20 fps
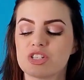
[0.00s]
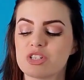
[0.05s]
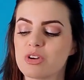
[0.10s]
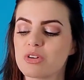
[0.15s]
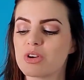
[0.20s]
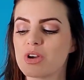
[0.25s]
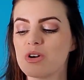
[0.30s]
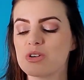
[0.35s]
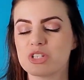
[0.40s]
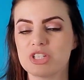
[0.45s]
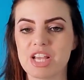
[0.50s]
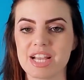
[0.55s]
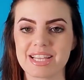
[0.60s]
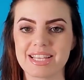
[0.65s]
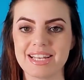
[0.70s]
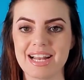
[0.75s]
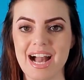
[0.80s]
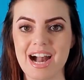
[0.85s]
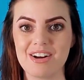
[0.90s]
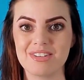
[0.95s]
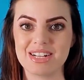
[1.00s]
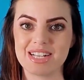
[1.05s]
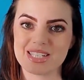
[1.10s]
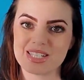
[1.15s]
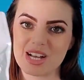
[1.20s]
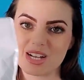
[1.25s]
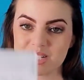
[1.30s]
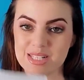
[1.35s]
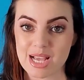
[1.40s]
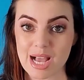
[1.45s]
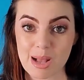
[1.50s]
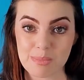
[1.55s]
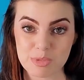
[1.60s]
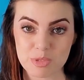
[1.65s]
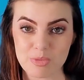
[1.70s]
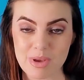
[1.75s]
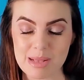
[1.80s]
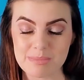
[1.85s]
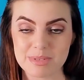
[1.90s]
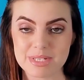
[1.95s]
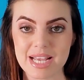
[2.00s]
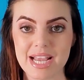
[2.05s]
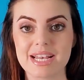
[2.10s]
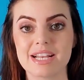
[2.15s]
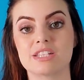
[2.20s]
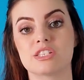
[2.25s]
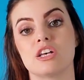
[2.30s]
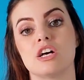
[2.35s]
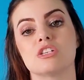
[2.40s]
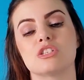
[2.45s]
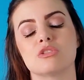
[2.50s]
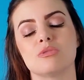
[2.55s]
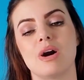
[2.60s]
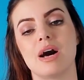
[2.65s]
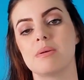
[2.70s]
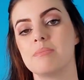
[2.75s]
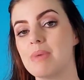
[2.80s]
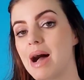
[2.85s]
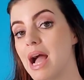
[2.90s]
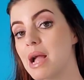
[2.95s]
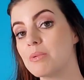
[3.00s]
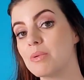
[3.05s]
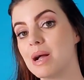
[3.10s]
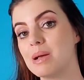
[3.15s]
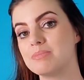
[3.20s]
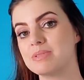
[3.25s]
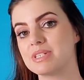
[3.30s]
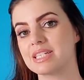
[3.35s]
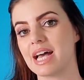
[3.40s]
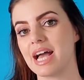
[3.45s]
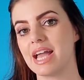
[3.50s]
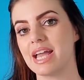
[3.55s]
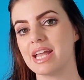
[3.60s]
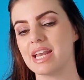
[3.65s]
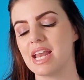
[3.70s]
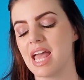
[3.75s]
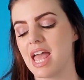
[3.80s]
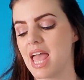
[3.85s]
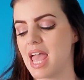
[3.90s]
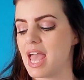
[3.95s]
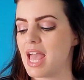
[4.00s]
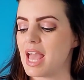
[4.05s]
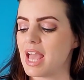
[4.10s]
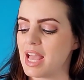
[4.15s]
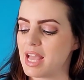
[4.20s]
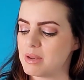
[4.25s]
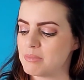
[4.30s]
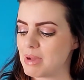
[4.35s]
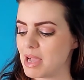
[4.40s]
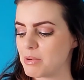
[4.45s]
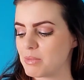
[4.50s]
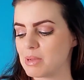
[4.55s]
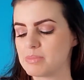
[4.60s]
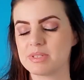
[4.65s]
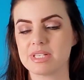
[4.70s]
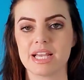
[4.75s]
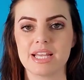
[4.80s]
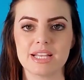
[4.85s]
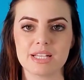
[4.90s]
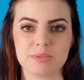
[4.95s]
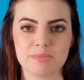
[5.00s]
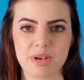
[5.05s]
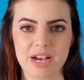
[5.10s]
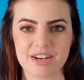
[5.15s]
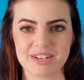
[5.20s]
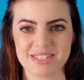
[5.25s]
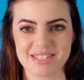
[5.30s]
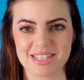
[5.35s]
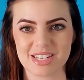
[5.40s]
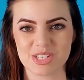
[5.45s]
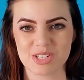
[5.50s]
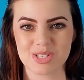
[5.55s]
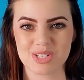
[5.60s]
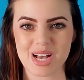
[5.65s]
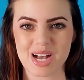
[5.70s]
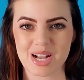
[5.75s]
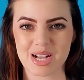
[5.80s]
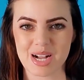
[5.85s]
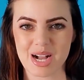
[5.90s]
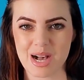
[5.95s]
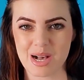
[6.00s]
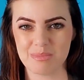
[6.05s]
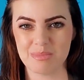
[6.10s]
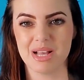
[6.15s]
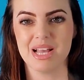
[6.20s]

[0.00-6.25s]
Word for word: So go check it out. It's on Tops' website. It's also on my website, and my website is parrotstation.com.